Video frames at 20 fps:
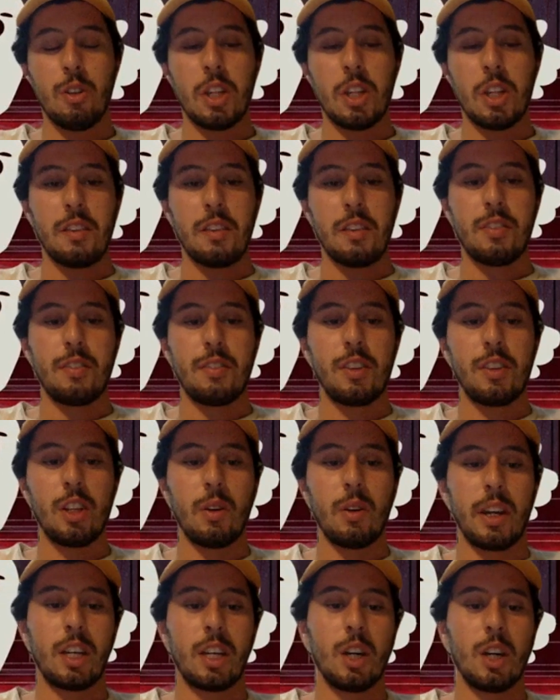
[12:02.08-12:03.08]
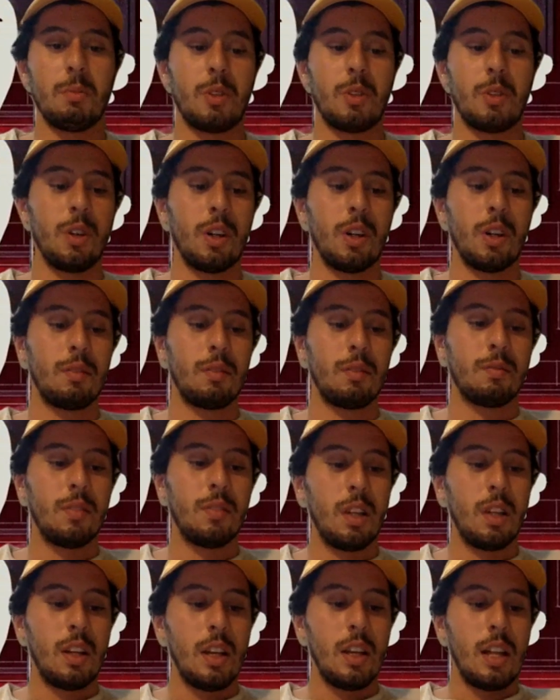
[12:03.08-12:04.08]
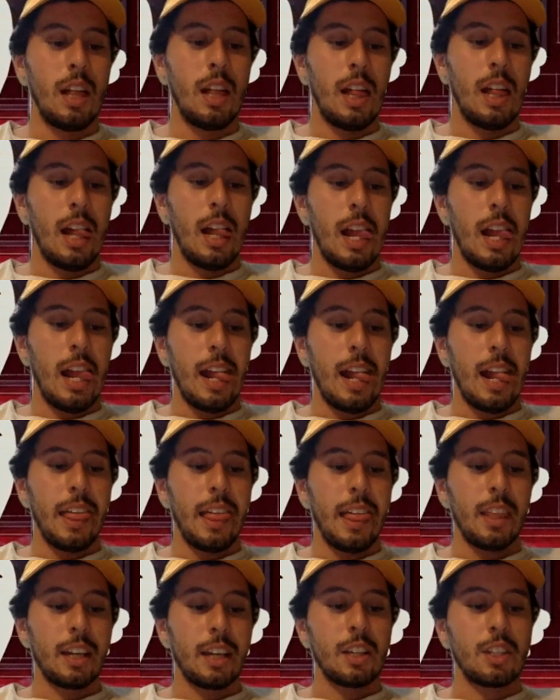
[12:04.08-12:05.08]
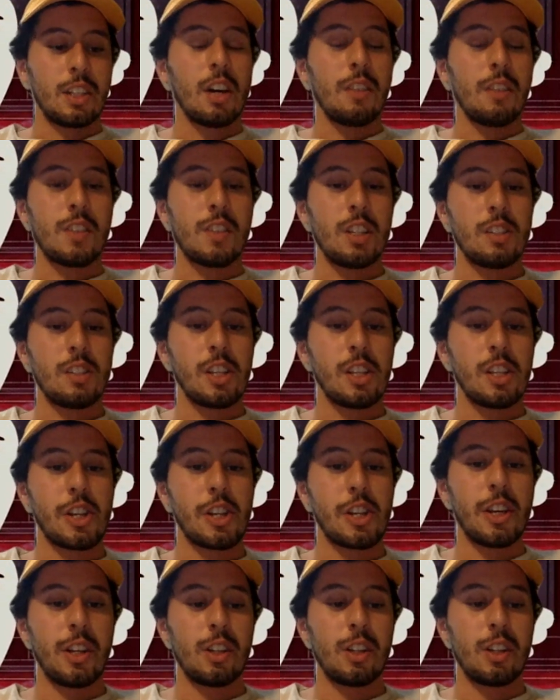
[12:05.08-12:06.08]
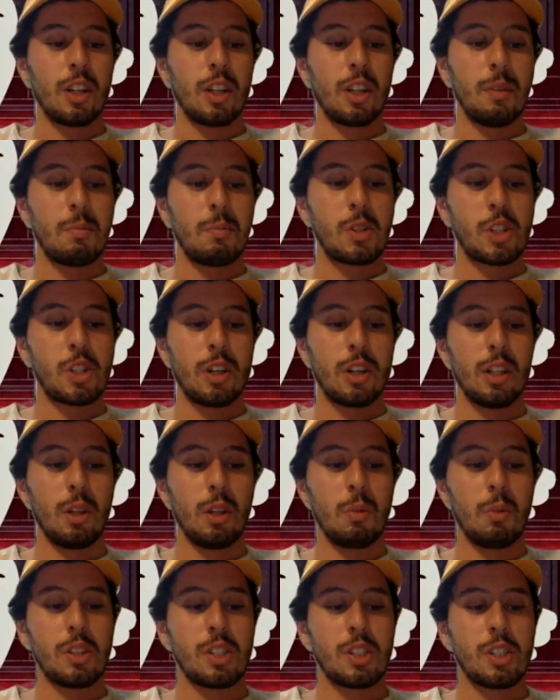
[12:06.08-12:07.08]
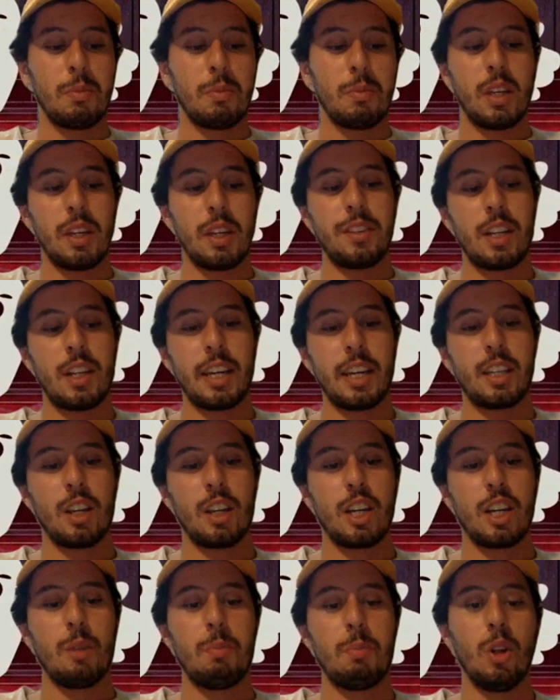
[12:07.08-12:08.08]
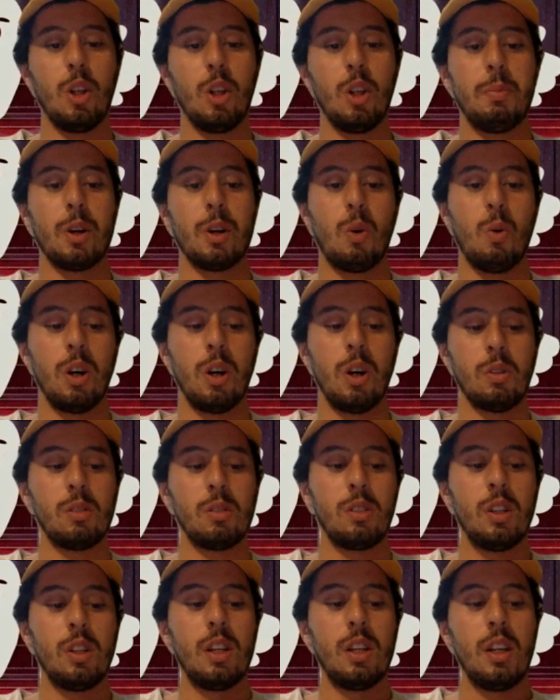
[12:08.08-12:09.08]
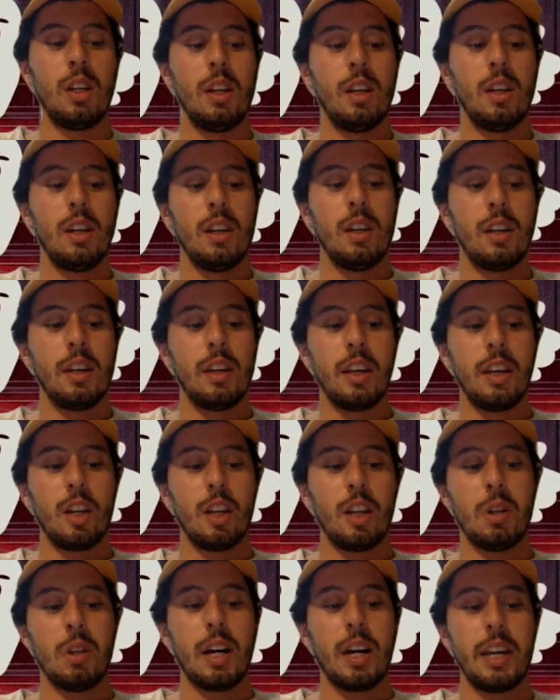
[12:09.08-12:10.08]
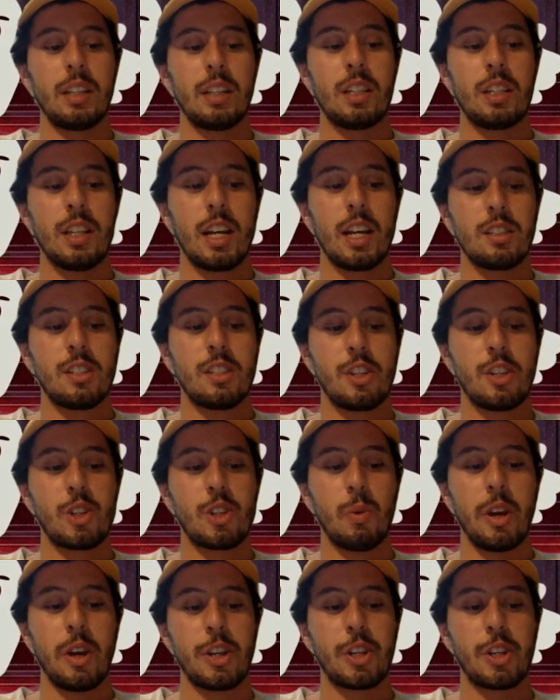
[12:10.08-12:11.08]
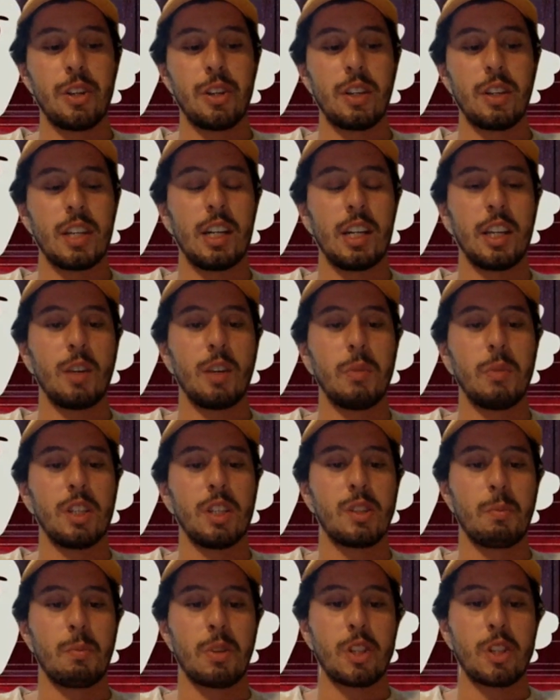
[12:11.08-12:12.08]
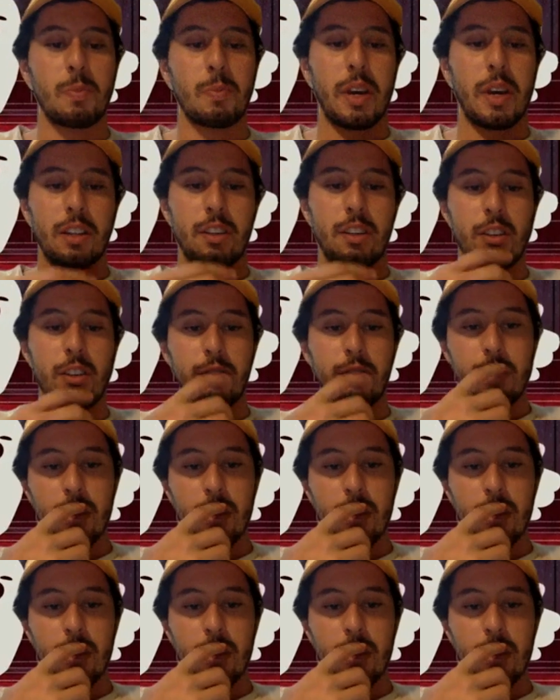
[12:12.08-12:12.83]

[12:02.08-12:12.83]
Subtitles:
life. If I come to a tough decision, or I'm struggling with something, then I can kind of pull up a quote and apply it to that situation to kind of give me some perspective.